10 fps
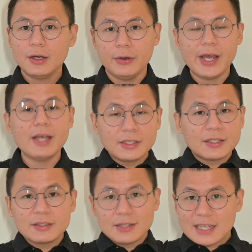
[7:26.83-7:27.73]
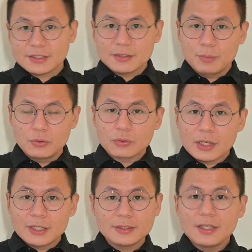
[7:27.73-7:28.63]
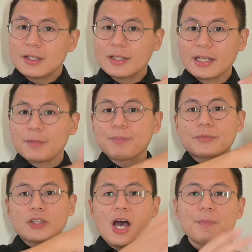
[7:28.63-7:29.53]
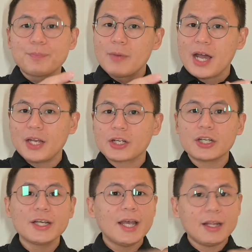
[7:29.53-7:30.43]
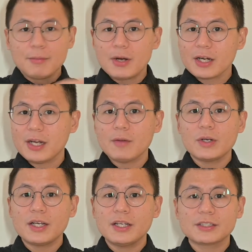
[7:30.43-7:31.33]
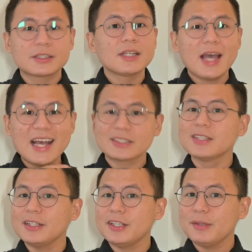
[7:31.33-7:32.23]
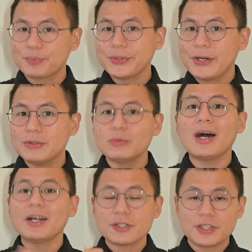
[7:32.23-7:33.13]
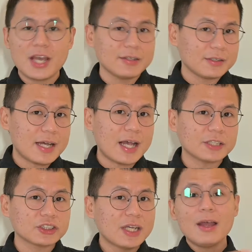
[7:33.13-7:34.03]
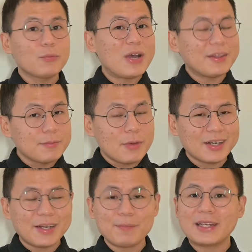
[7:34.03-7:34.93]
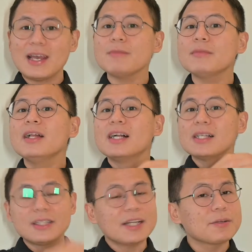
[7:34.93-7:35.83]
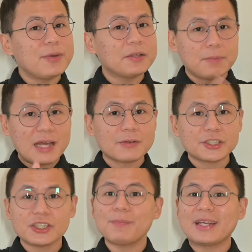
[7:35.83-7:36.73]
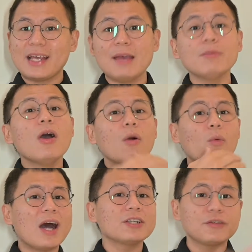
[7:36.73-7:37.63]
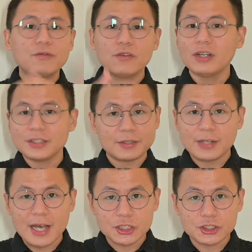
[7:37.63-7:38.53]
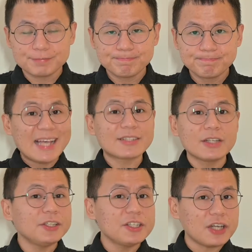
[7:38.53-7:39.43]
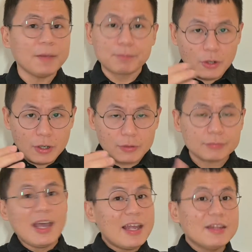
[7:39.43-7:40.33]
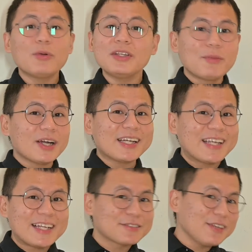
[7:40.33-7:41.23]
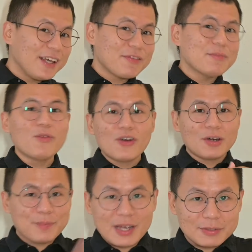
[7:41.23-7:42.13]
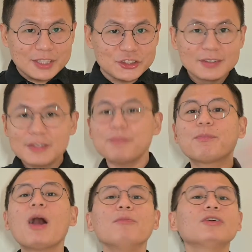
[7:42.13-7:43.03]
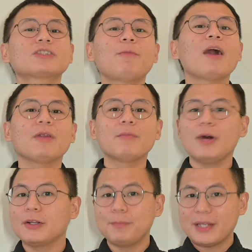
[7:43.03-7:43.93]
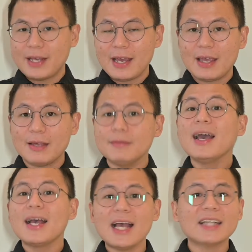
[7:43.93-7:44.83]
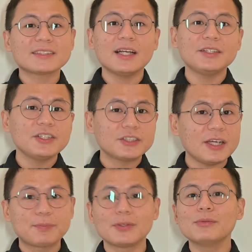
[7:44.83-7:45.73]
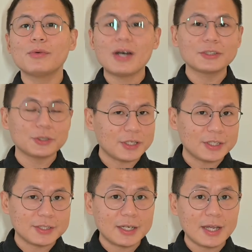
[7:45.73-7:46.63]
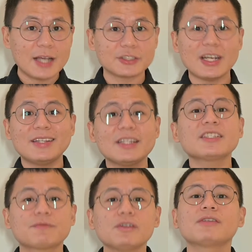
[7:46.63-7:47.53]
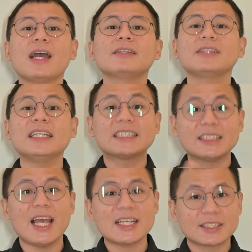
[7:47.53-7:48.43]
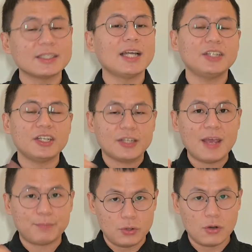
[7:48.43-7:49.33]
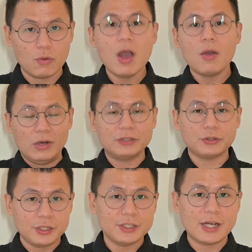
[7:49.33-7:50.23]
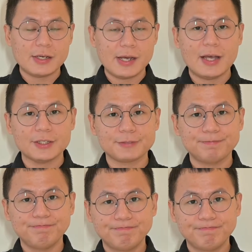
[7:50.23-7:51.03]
Okay, in the last bull run, like the top miner in the market was S19 Pro 110TH. And when the market became a little bit bearish, it became 104TH. S19J Pro. And when the market gets even more bearish, the most popular model became S19J Pro 120TH. And these few days, it's S19K Pro 120TH.